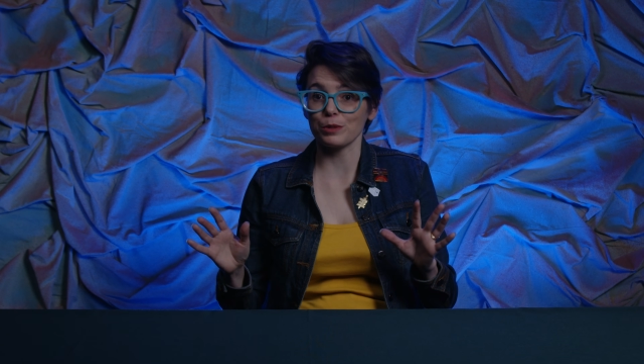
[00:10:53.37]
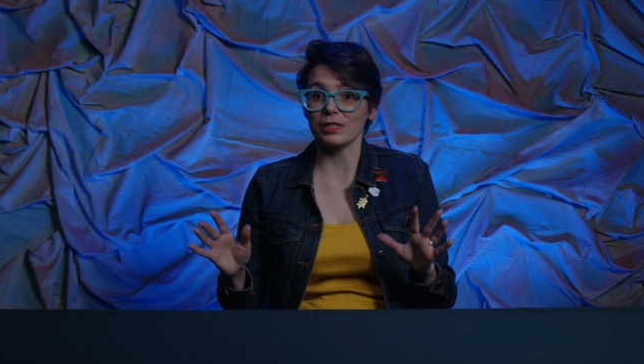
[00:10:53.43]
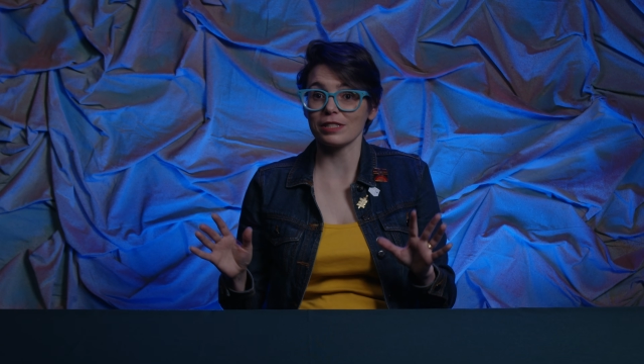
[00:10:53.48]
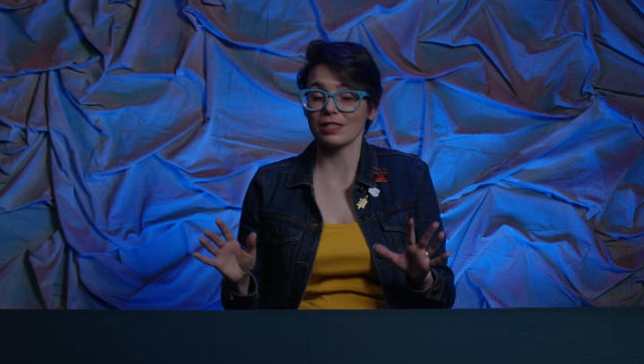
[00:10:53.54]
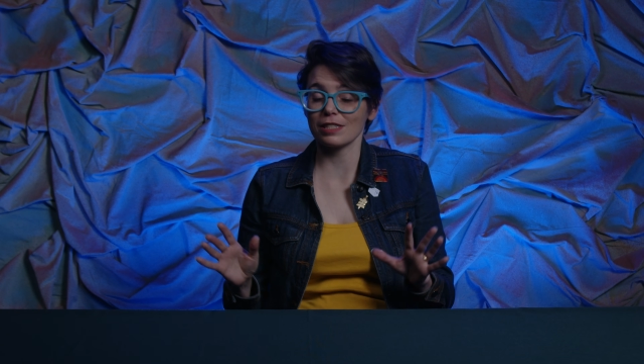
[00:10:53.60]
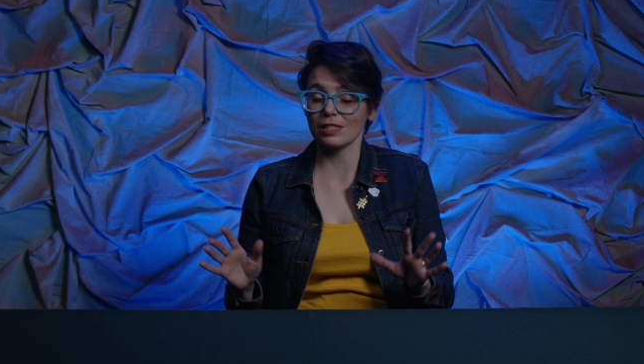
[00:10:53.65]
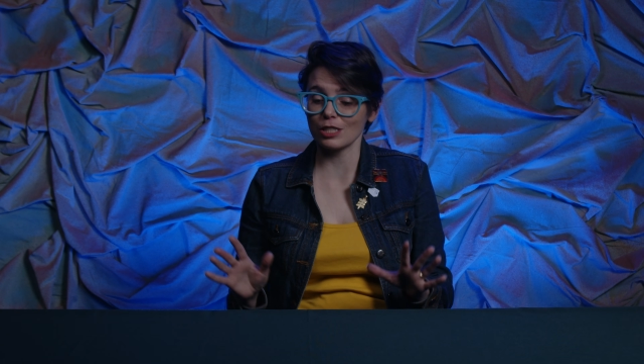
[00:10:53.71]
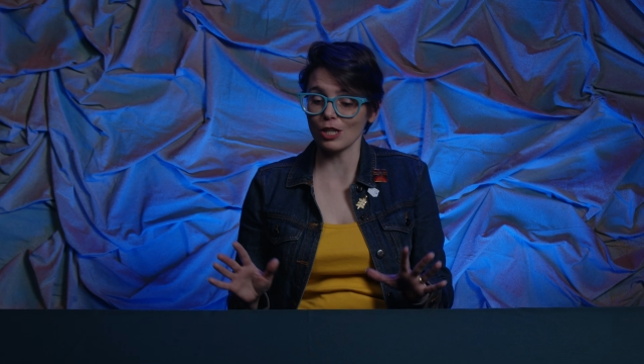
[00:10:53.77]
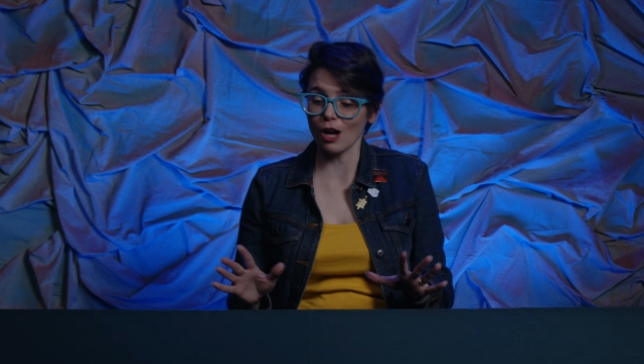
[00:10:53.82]

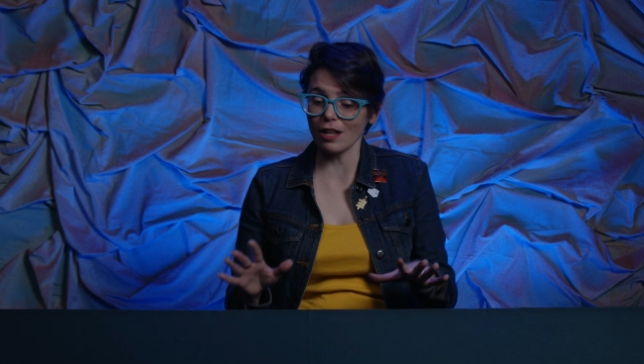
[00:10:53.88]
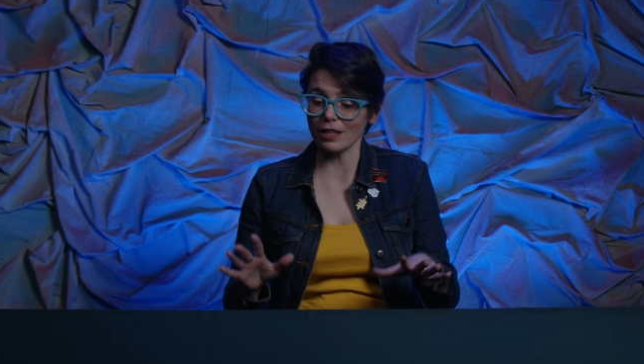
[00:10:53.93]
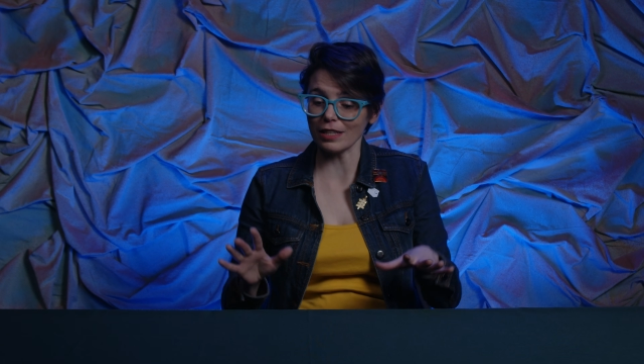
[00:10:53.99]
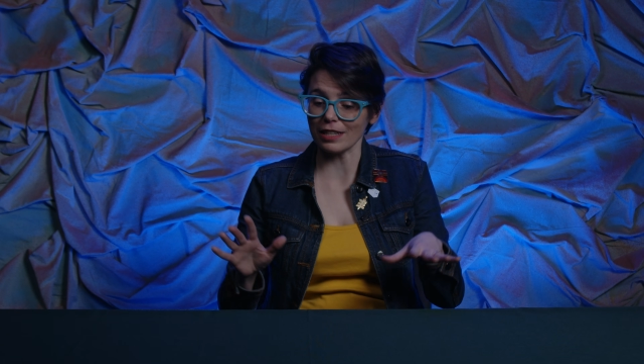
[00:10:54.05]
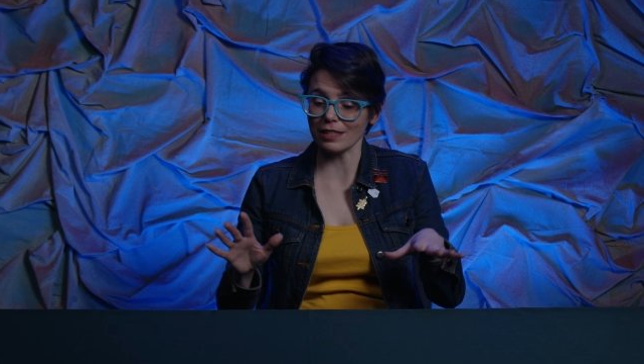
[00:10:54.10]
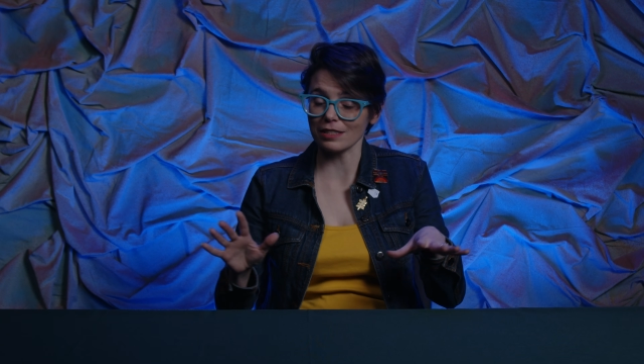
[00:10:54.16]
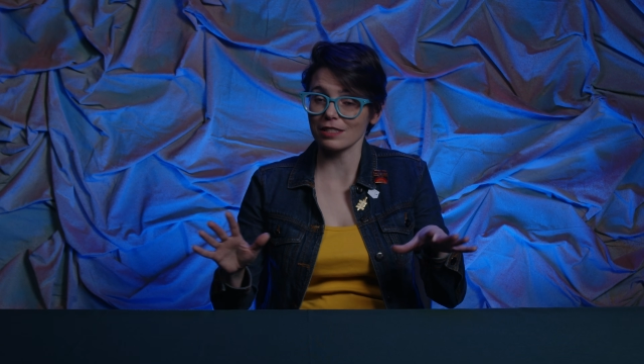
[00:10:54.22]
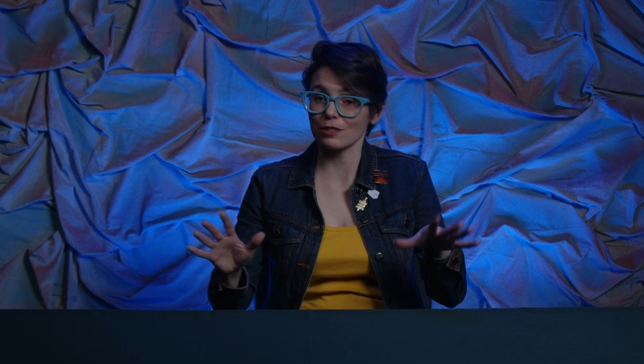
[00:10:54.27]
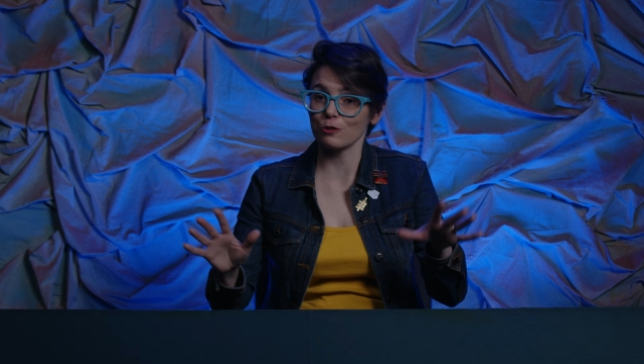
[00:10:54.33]

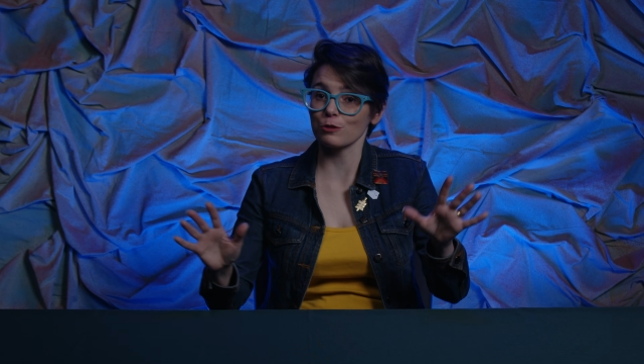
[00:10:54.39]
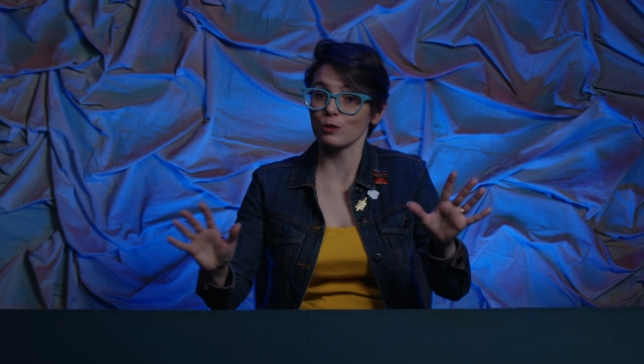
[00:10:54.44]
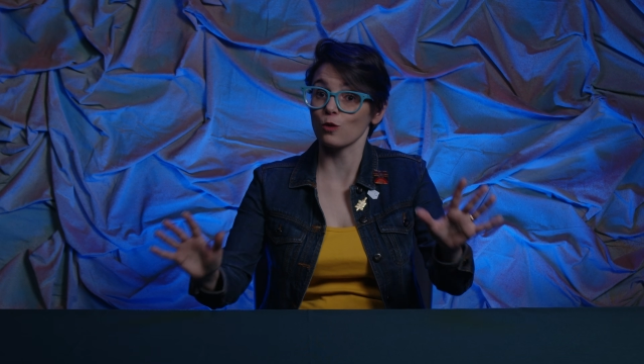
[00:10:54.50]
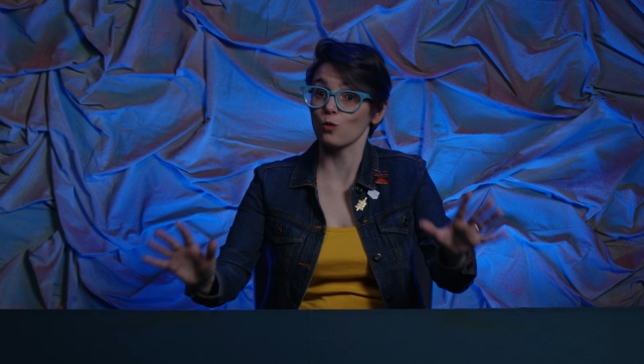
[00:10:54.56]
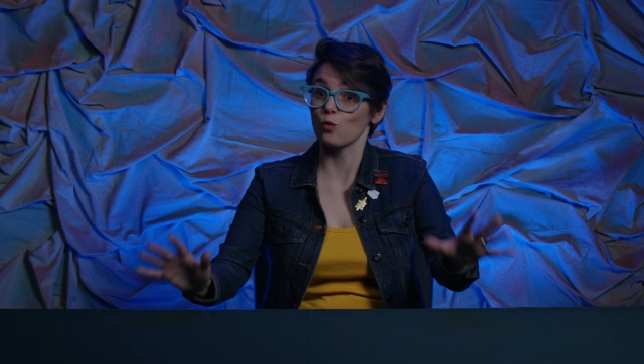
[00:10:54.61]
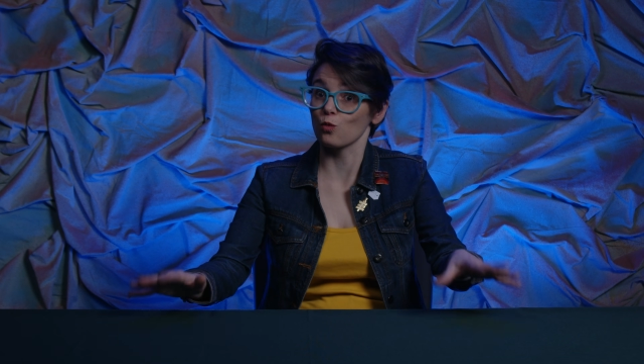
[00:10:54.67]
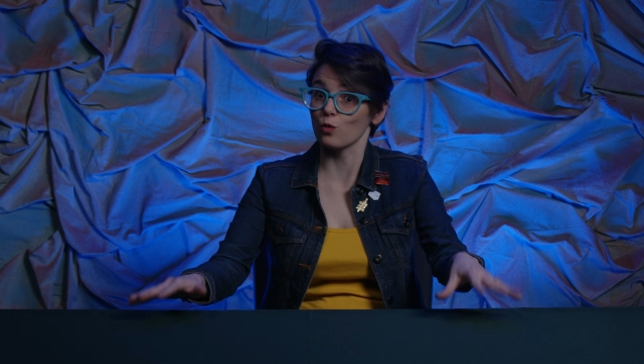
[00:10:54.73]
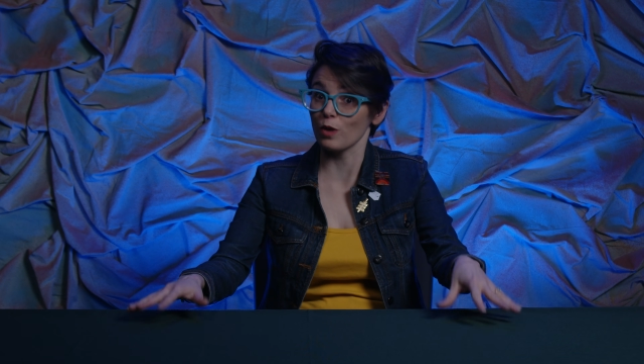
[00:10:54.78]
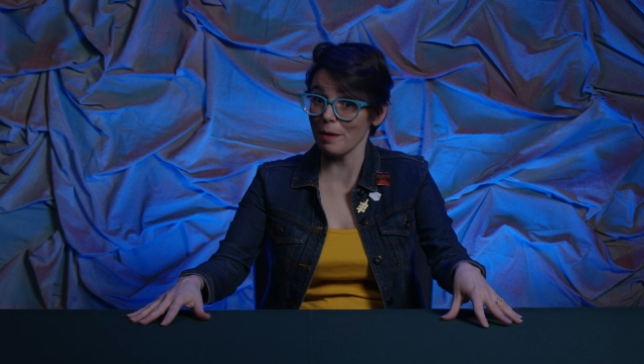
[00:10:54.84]
installing
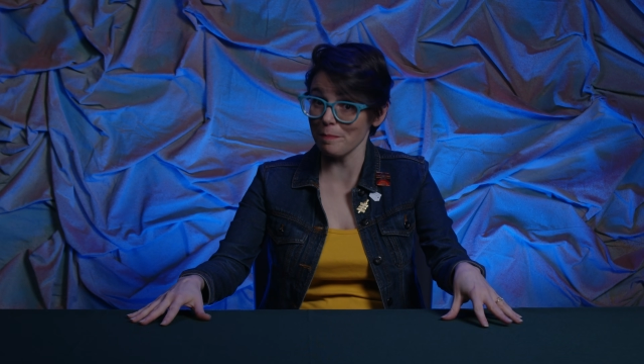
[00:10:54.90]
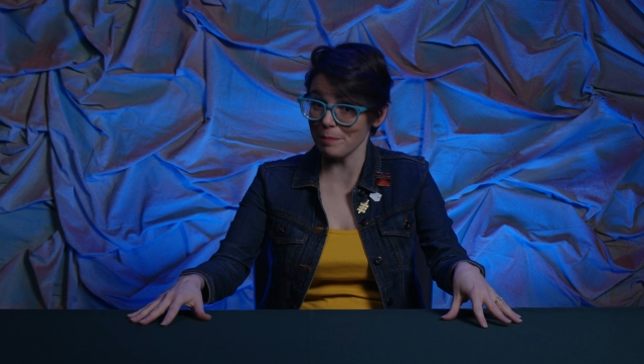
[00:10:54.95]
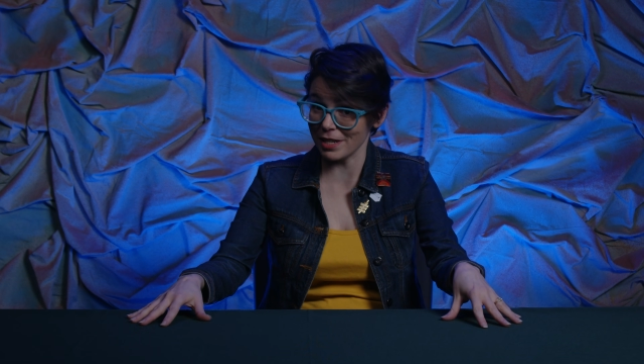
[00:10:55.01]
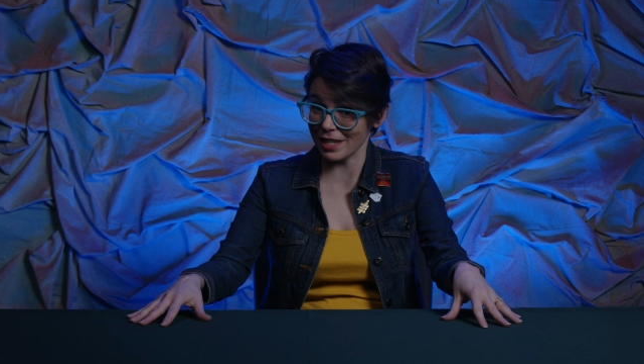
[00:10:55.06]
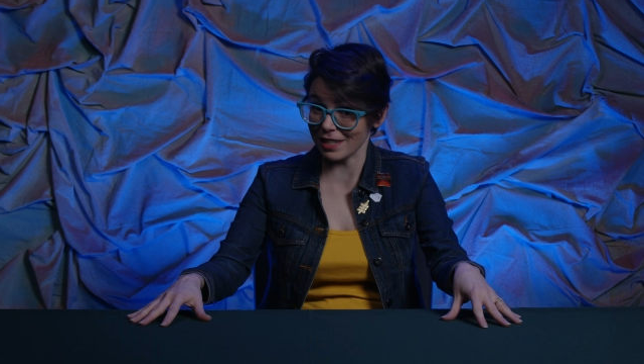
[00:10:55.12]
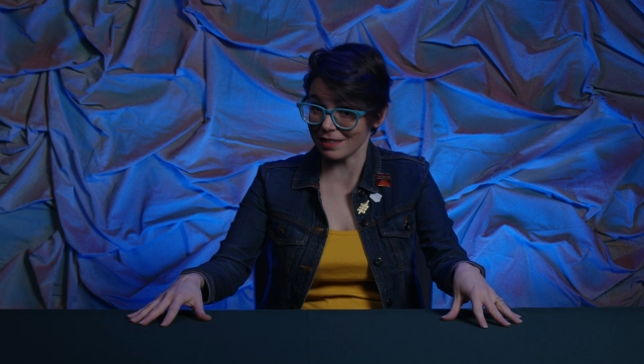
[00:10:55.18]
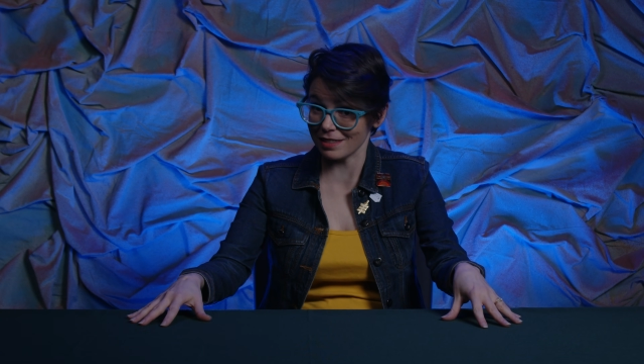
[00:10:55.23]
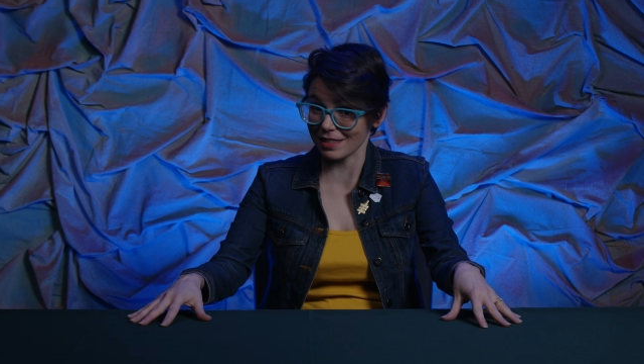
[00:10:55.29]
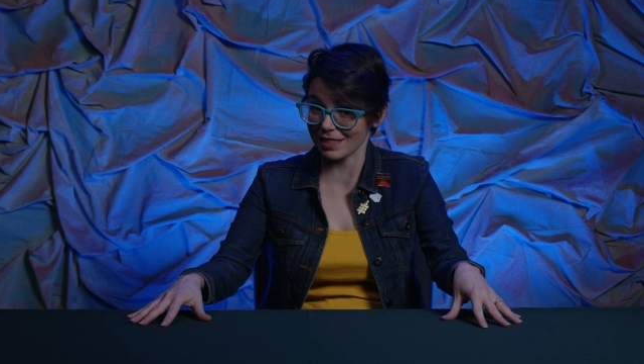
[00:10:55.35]
certain
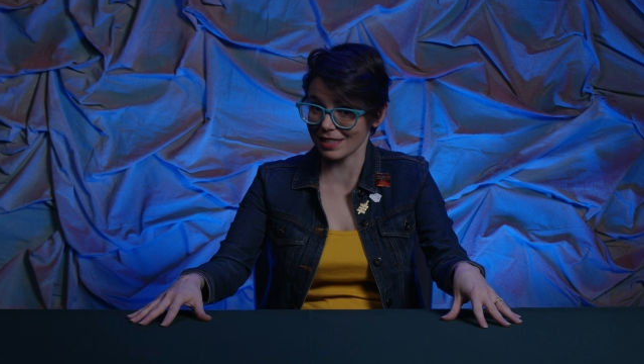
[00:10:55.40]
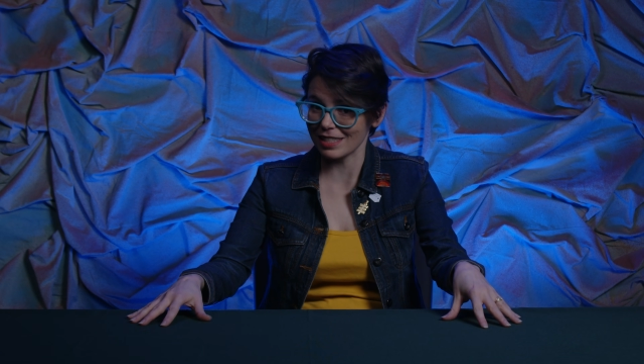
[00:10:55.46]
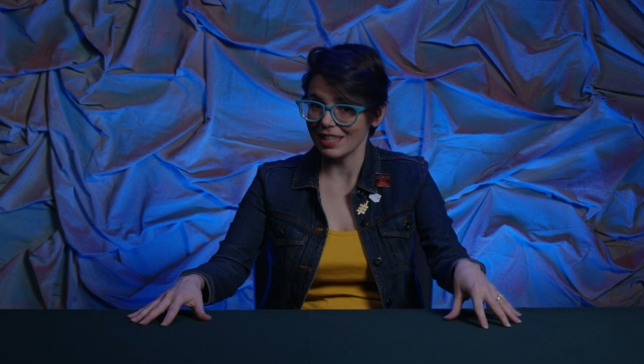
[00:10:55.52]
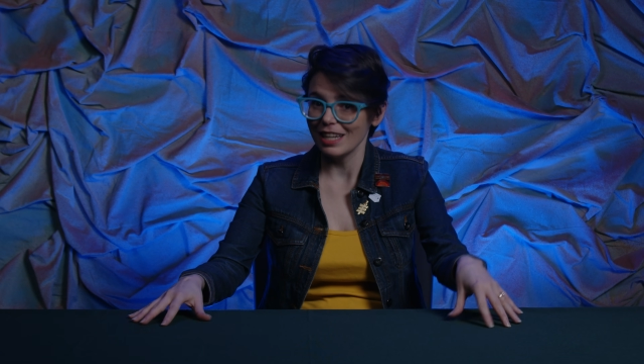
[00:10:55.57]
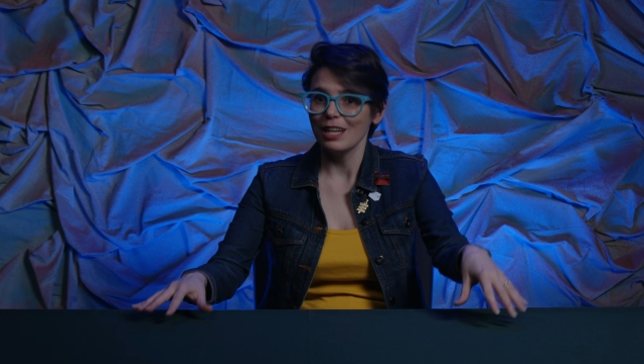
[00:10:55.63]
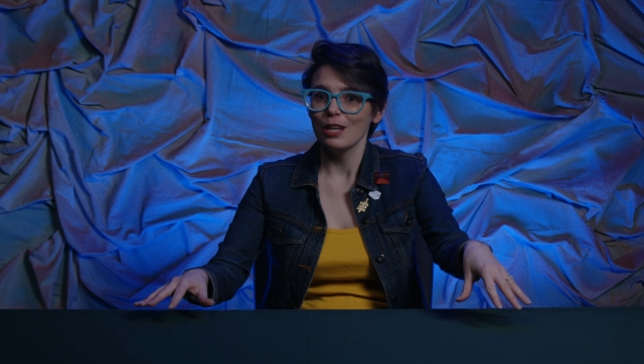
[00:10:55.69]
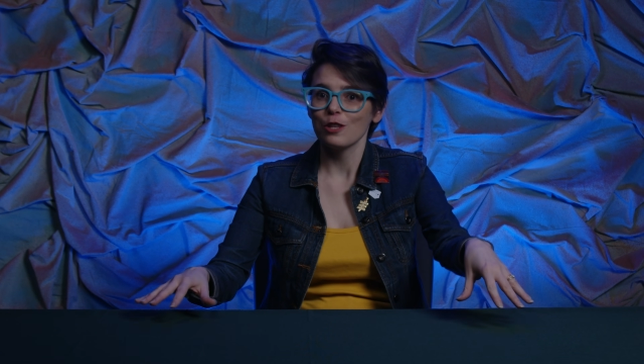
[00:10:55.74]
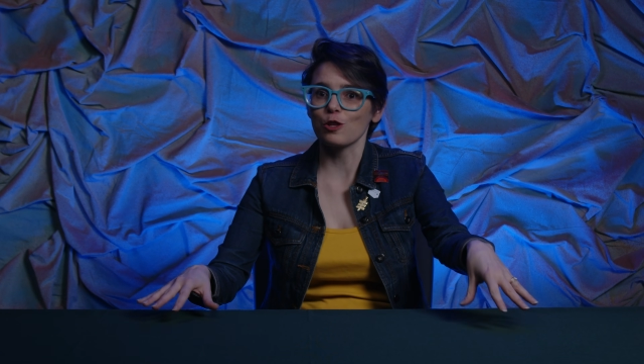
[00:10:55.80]
remnants,